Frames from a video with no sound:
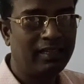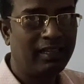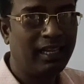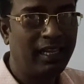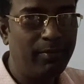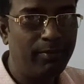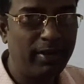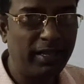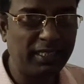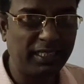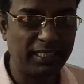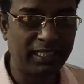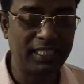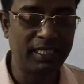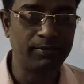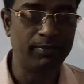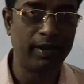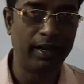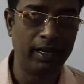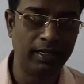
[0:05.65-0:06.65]
immense
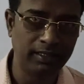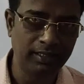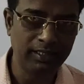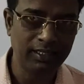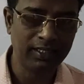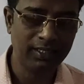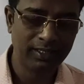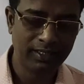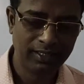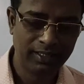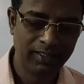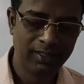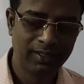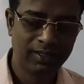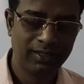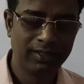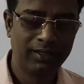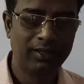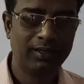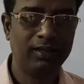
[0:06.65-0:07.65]
demand.
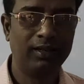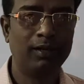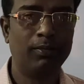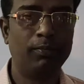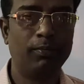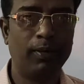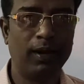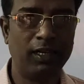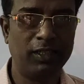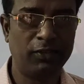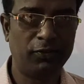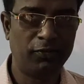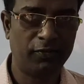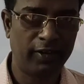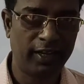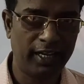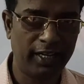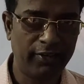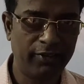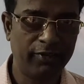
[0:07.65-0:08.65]
Part
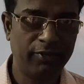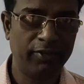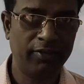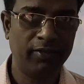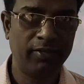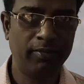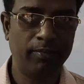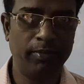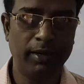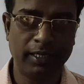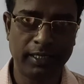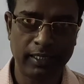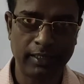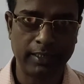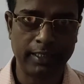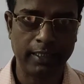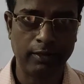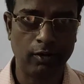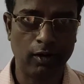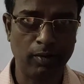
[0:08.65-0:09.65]
5,
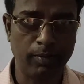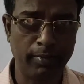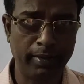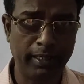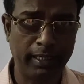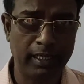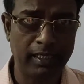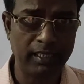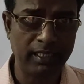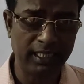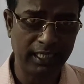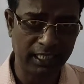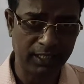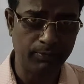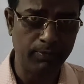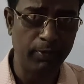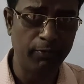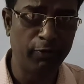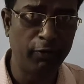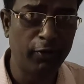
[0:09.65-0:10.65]
metals and non-metals, is
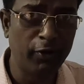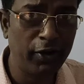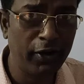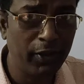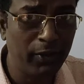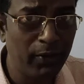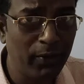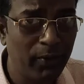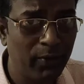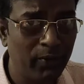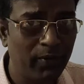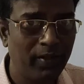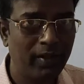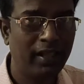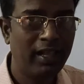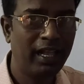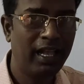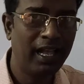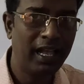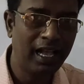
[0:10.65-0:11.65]
before you,
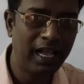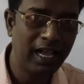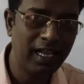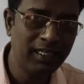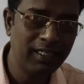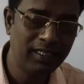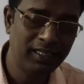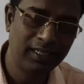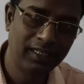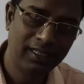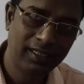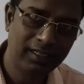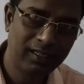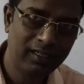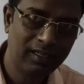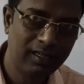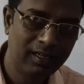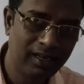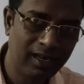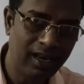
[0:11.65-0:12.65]
and
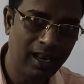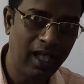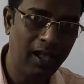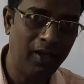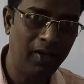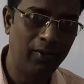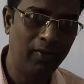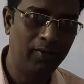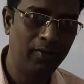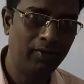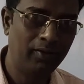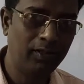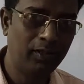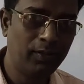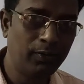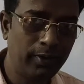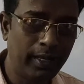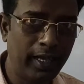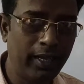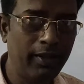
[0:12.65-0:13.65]
now
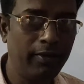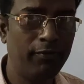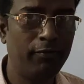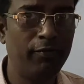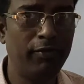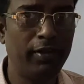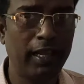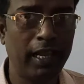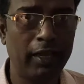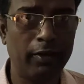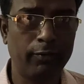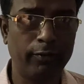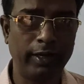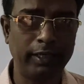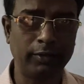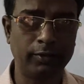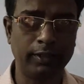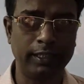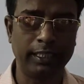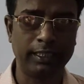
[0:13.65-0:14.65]
today we are going
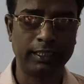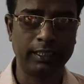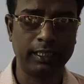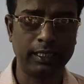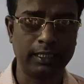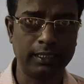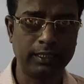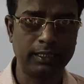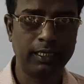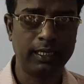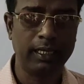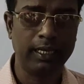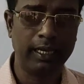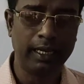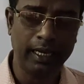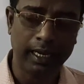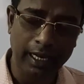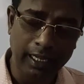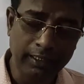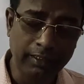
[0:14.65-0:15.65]
to discuss
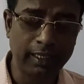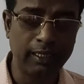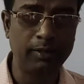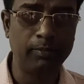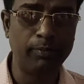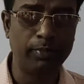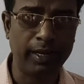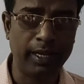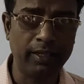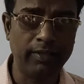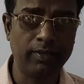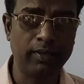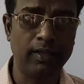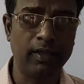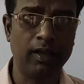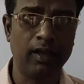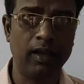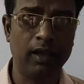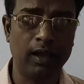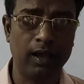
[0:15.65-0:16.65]
in length and breadth
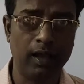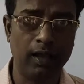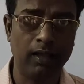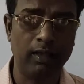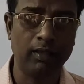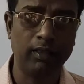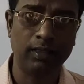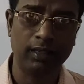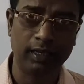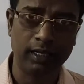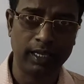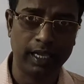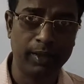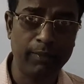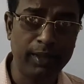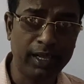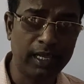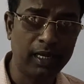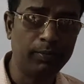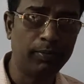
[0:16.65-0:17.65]
the
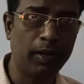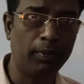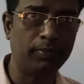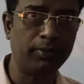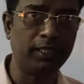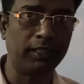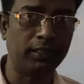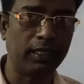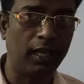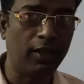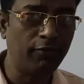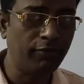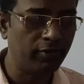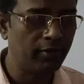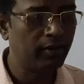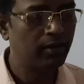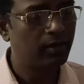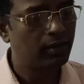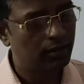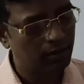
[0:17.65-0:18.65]
chemical properties
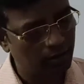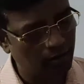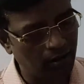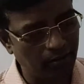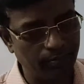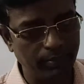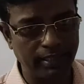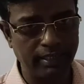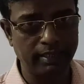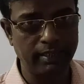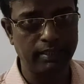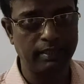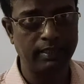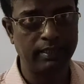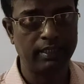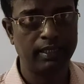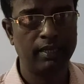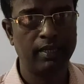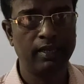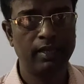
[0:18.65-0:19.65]
of
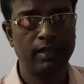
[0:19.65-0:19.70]
non-metals.